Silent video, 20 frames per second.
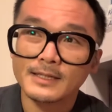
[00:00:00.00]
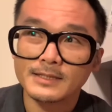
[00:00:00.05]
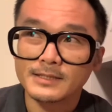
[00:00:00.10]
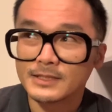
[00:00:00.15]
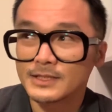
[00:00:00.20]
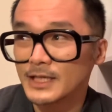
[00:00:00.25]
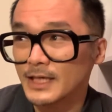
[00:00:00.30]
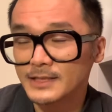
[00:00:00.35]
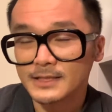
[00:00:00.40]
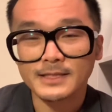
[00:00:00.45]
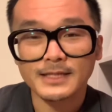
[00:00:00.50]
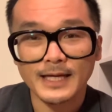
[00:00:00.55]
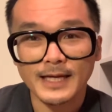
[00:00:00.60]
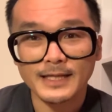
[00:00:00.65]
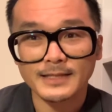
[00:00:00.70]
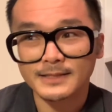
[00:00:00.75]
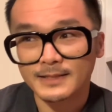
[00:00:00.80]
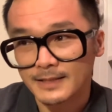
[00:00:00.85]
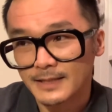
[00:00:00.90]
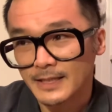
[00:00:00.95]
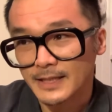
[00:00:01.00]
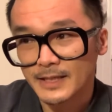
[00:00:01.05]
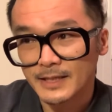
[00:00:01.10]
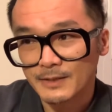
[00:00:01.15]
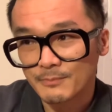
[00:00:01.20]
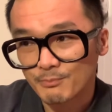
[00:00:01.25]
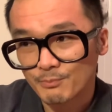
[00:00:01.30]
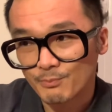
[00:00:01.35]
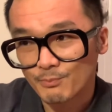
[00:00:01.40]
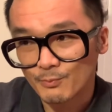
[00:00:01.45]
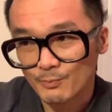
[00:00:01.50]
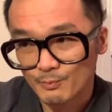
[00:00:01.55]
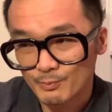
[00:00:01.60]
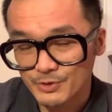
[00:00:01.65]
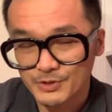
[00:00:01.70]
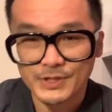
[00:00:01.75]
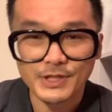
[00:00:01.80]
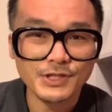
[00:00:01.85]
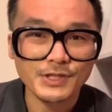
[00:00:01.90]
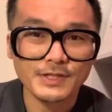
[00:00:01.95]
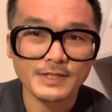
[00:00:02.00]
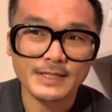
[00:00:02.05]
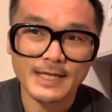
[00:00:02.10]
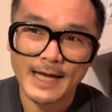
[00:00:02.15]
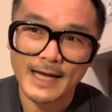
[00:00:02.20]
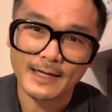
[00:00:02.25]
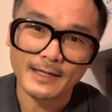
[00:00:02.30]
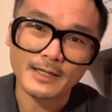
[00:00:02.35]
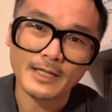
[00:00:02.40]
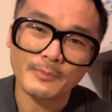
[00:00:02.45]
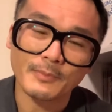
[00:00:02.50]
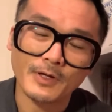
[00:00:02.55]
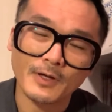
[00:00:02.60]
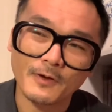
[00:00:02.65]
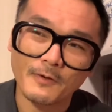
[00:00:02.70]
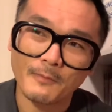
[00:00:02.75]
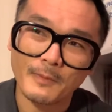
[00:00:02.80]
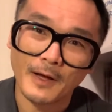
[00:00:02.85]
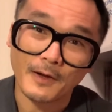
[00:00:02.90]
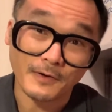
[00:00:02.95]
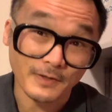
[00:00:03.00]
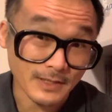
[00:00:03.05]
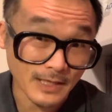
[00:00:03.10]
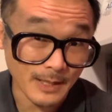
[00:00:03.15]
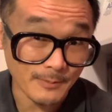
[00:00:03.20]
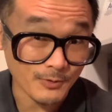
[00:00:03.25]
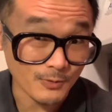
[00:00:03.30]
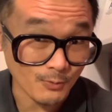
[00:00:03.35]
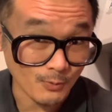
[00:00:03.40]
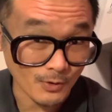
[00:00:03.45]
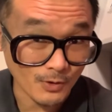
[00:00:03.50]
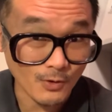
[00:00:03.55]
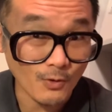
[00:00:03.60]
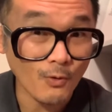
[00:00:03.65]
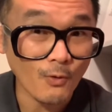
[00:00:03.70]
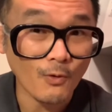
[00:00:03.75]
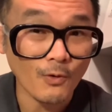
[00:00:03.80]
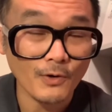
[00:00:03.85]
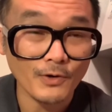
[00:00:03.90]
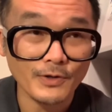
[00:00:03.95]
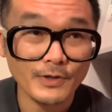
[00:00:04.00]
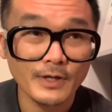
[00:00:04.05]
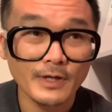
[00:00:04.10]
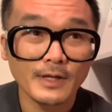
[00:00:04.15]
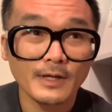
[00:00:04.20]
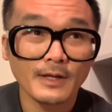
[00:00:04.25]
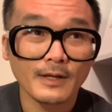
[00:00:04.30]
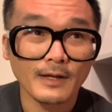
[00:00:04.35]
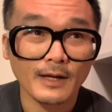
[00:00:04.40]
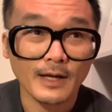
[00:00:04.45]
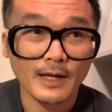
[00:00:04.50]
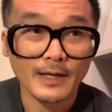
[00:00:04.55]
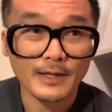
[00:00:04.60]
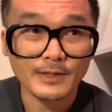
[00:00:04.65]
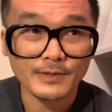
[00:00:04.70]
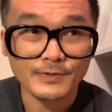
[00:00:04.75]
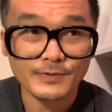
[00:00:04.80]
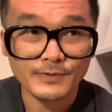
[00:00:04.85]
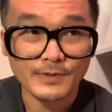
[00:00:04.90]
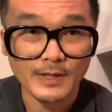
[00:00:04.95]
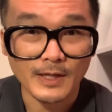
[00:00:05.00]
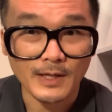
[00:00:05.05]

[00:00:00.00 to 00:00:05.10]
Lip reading: just as the musicians had a limited amount of time to record and